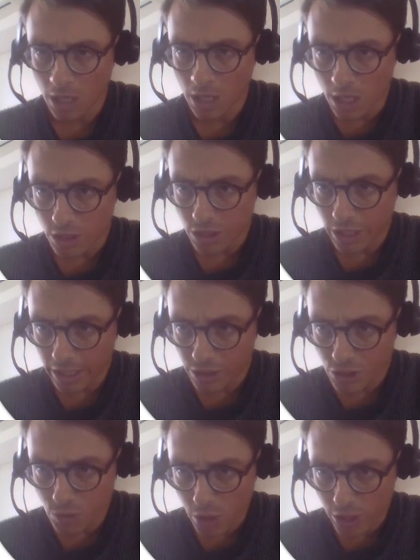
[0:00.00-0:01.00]
So here
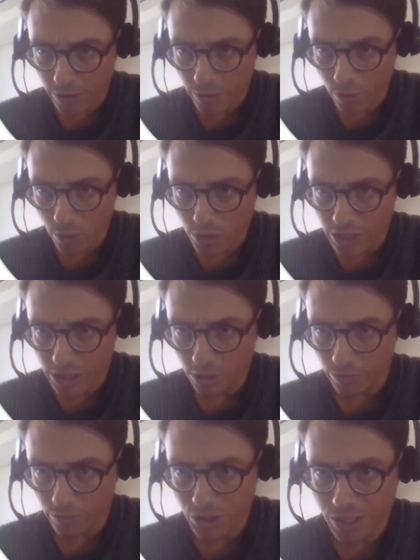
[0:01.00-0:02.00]
she's worked out the gross yield
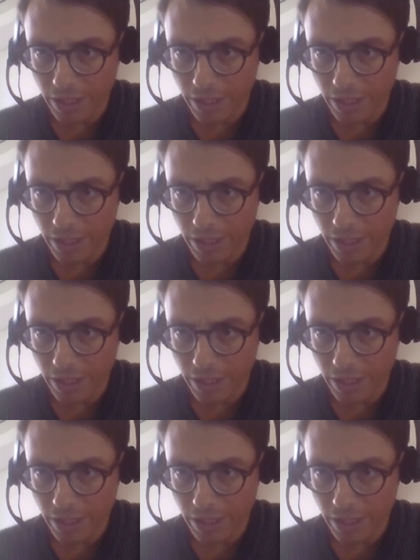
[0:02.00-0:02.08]
of just under